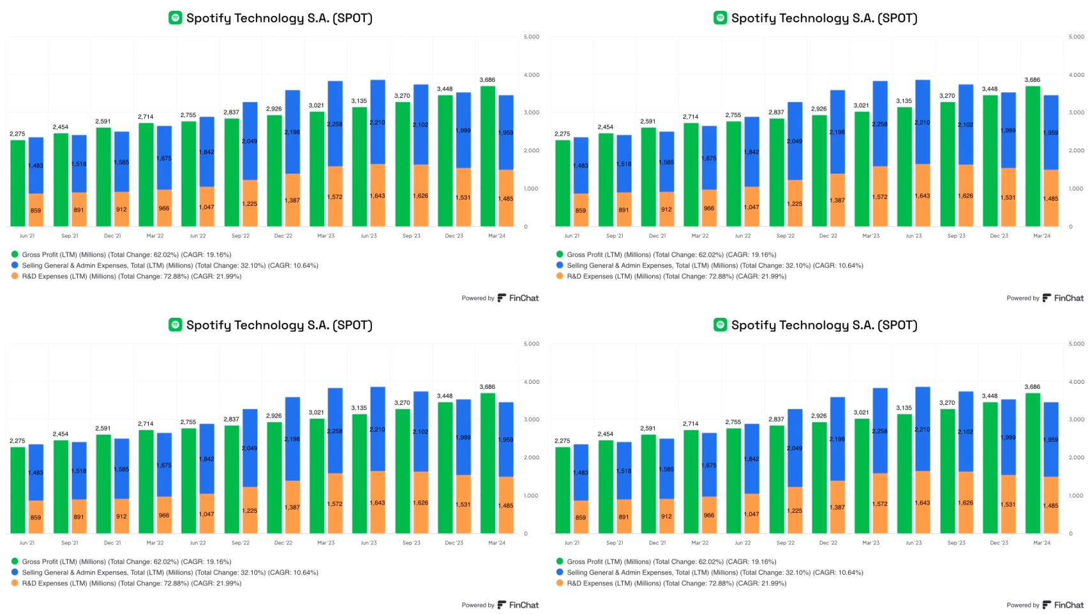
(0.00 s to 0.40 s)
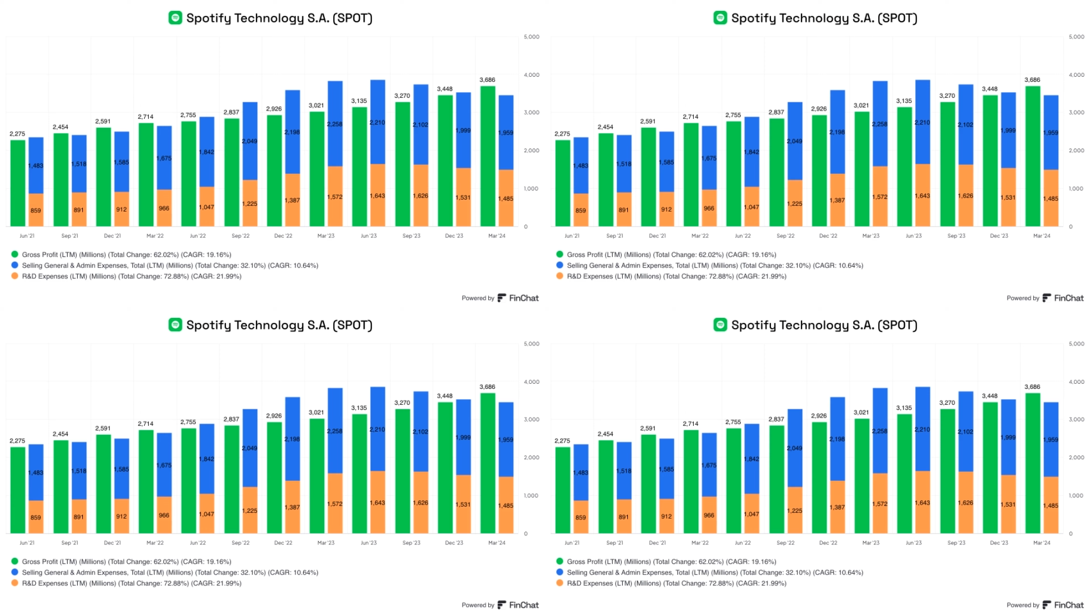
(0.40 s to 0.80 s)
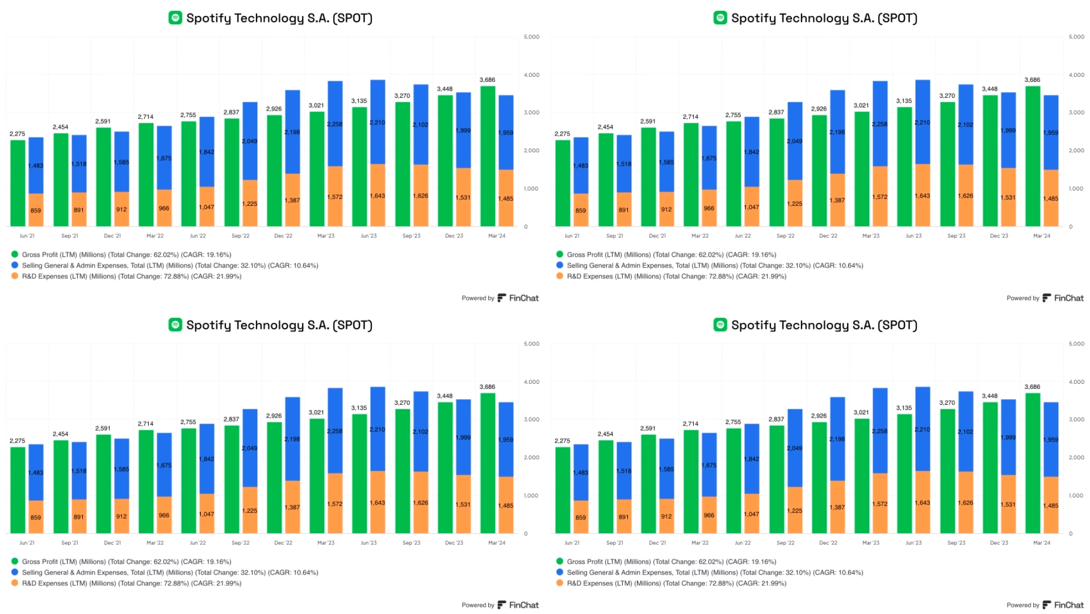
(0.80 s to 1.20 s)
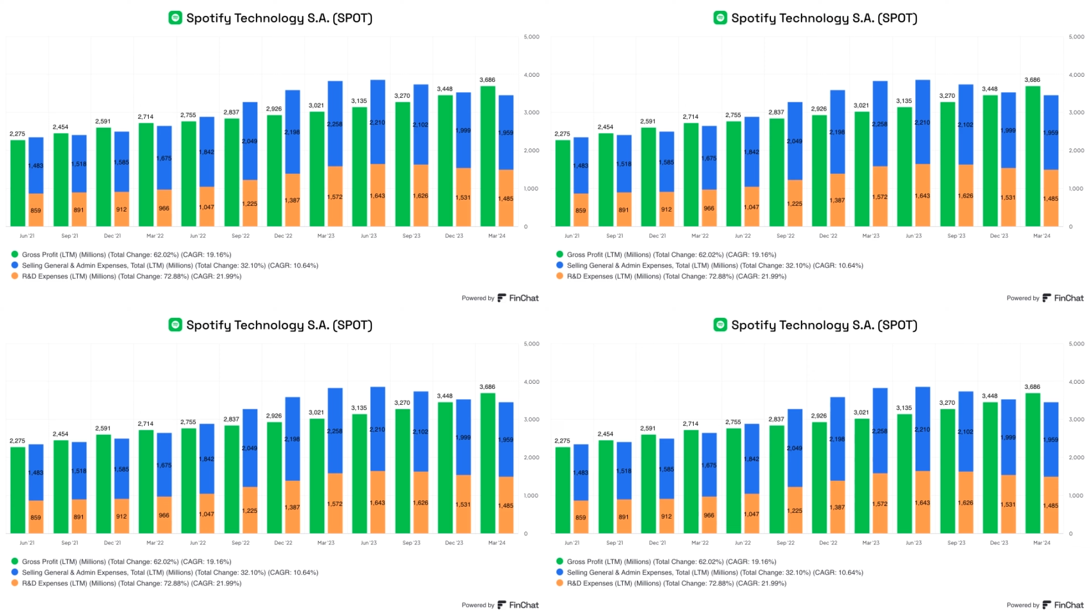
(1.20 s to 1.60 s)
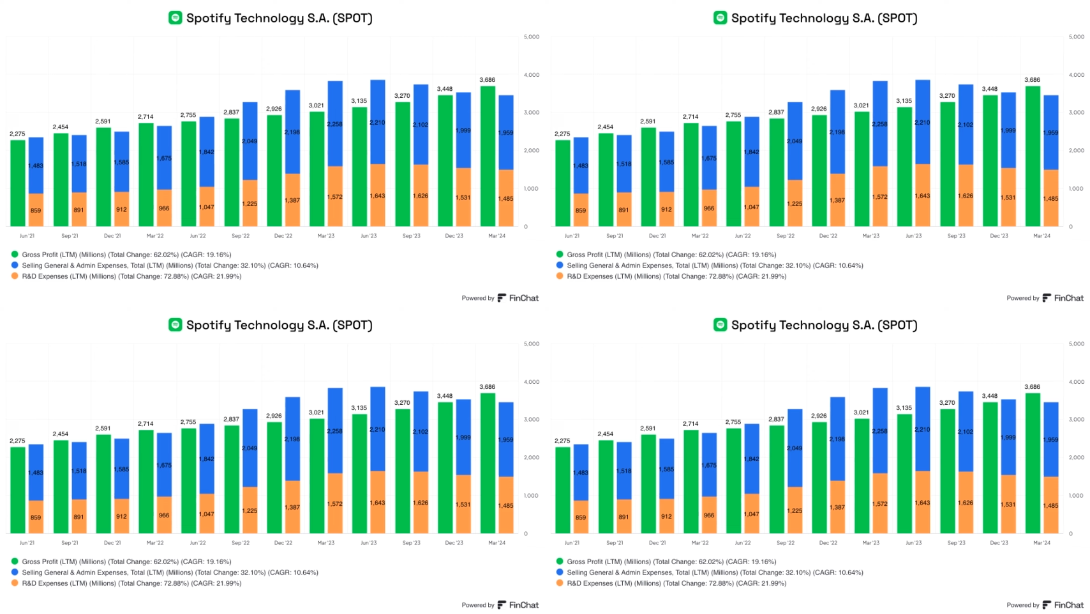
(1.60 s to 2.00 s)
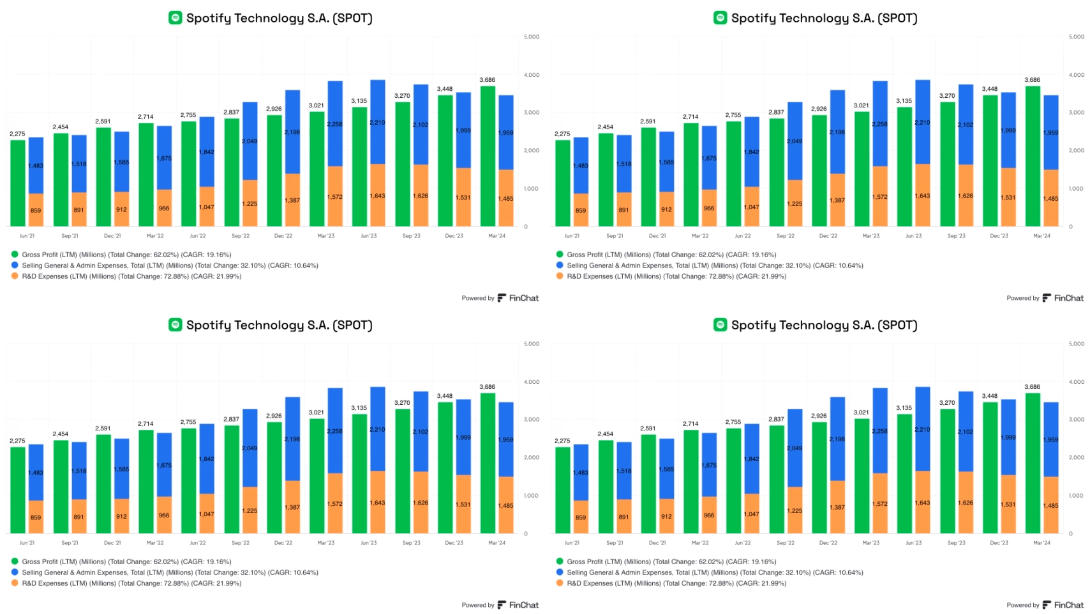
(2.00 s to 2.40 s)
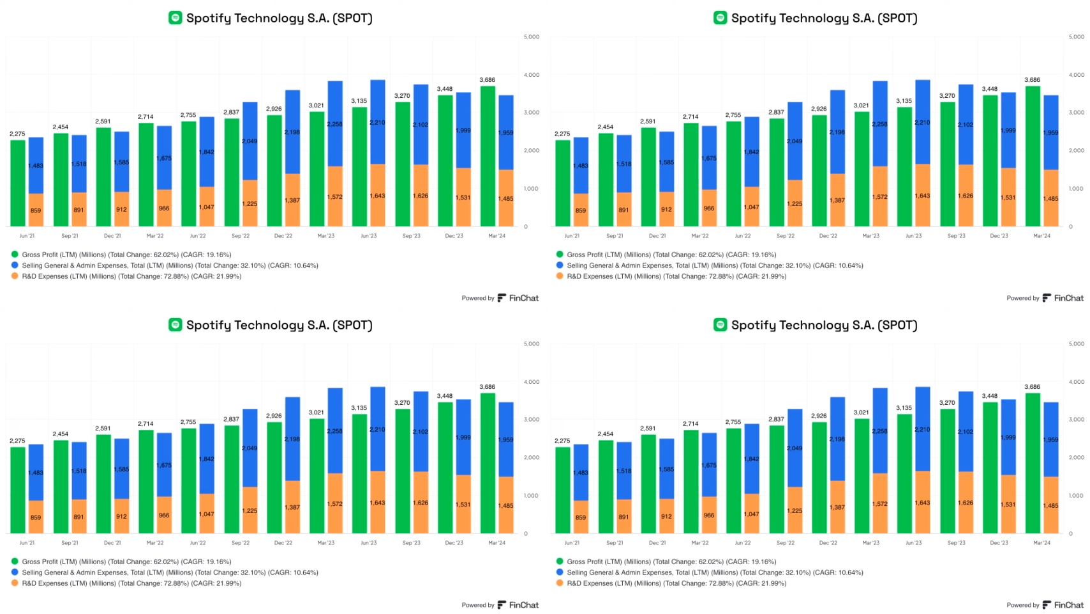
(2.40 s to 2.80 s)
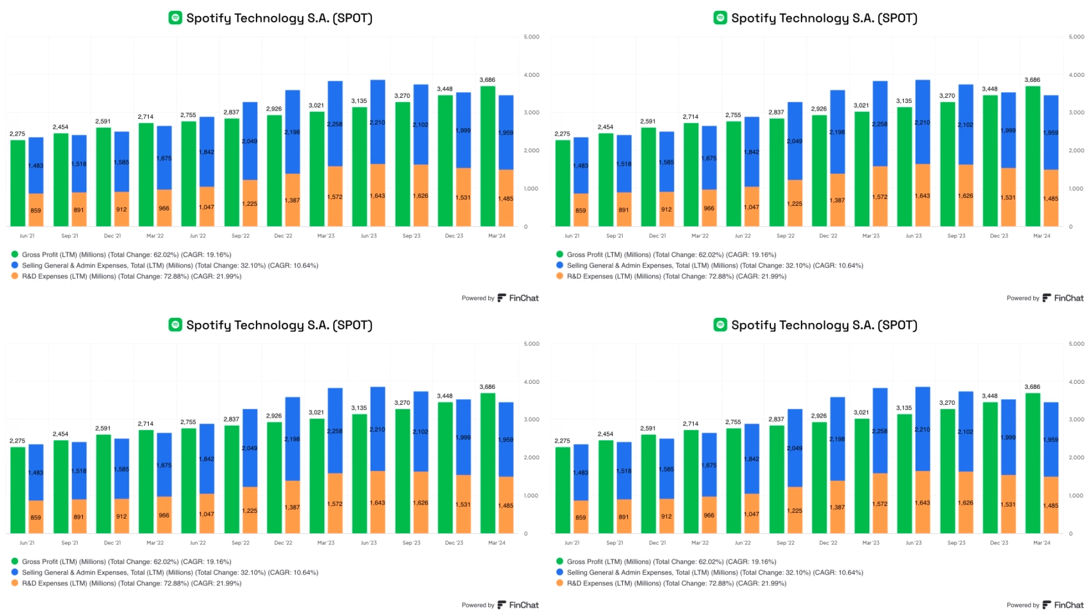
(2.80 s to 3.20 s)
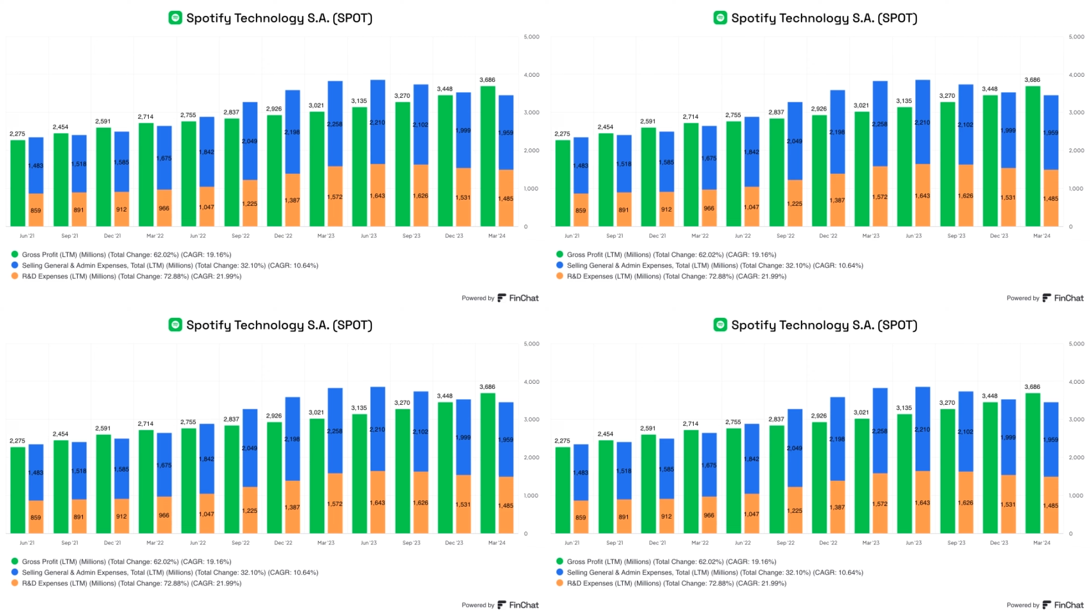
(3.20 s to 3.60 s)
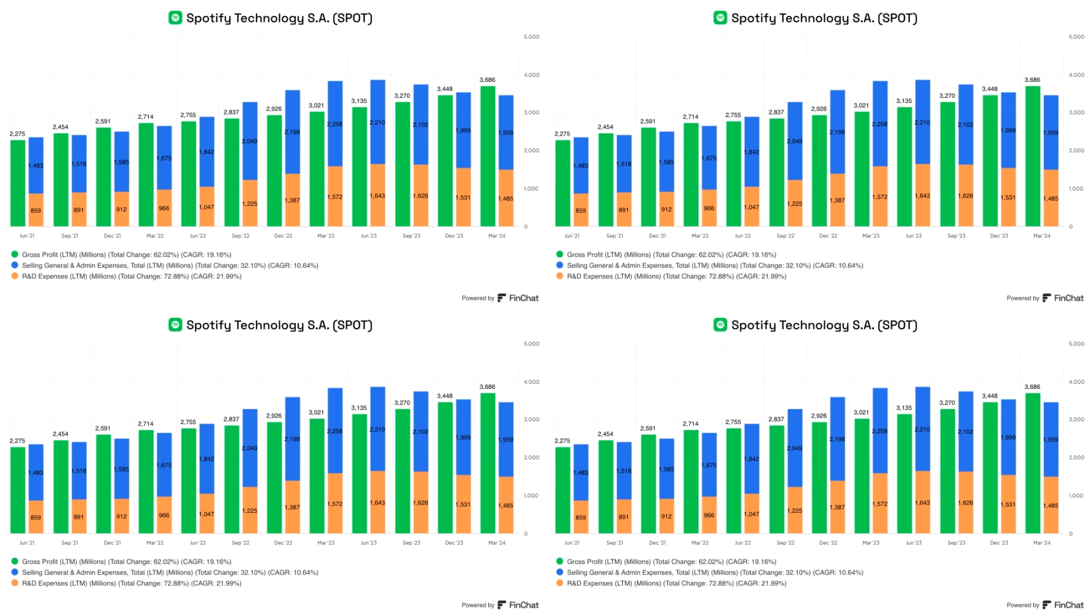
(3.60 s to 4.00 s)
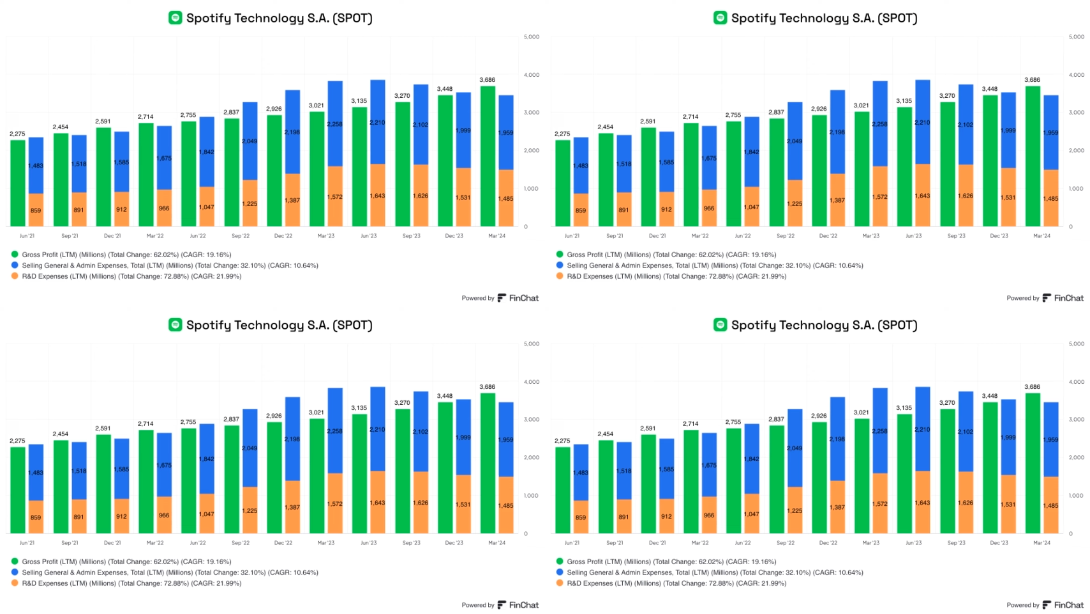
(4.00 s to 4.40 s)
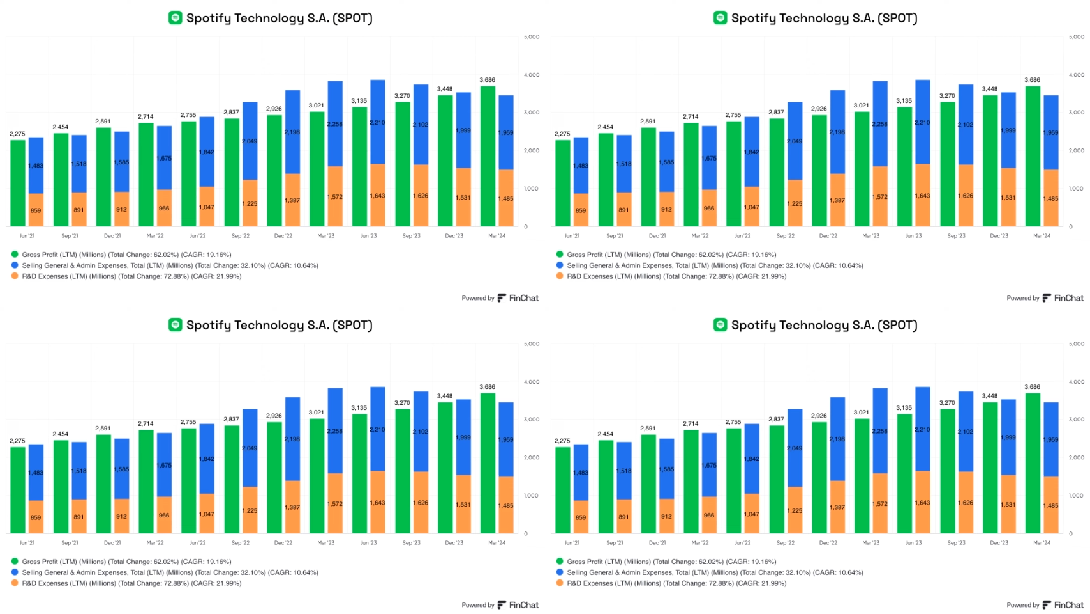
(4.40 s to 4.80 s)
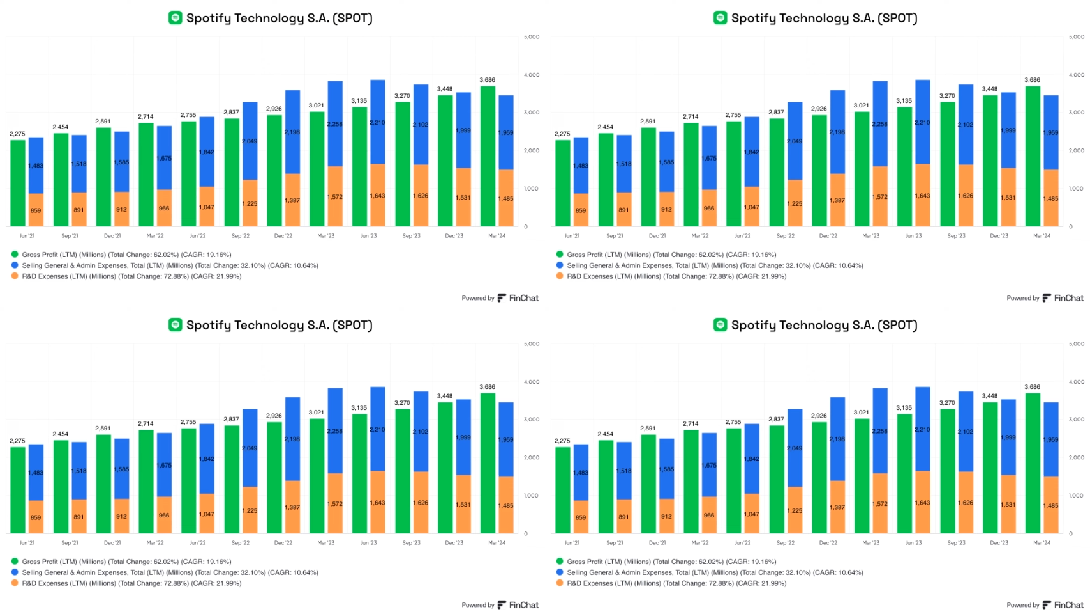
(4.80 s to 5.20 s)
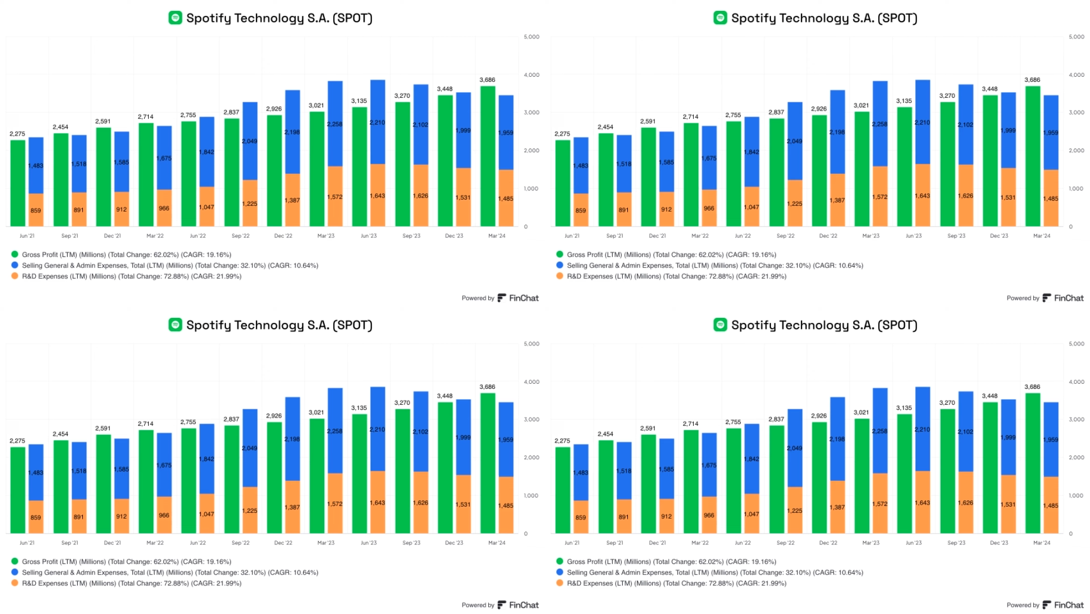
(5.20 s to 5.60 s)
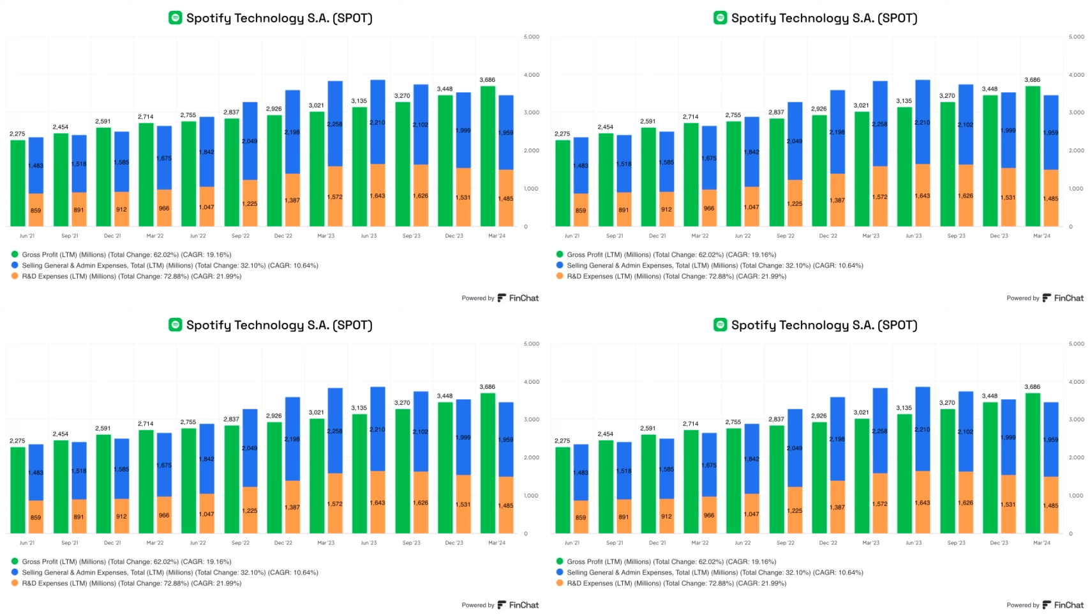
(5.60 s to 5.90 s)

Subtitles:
(no speaker visible)